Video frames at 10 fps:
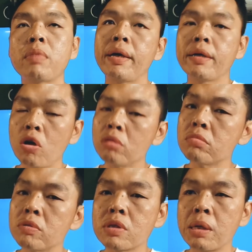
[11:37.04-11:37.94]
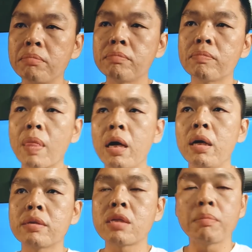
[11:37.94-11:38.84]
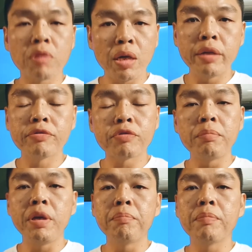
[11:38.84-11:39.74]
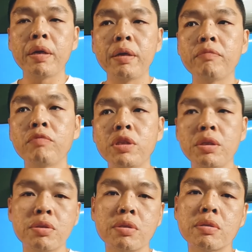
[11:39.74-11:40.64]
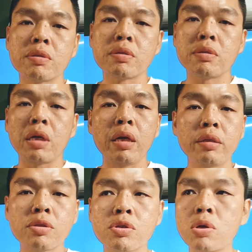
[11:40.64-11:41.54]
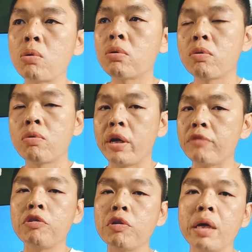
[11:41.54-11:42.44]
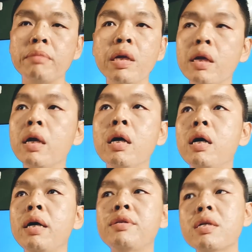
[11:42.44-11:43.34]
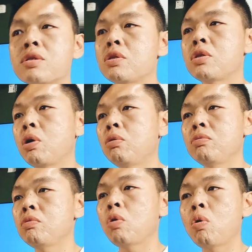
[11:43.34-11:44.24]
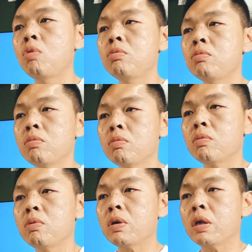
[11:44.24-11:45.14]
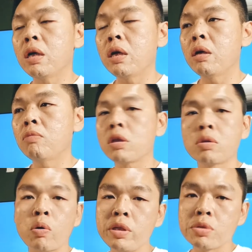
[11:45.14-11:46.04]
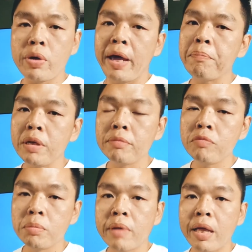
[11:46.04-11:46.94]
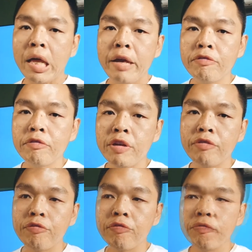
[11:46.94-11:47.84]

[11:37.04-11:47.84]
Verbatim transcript: I got some uh, some client from him which is I'm so grateful. i I just don't know uh, what's going to happen with my life if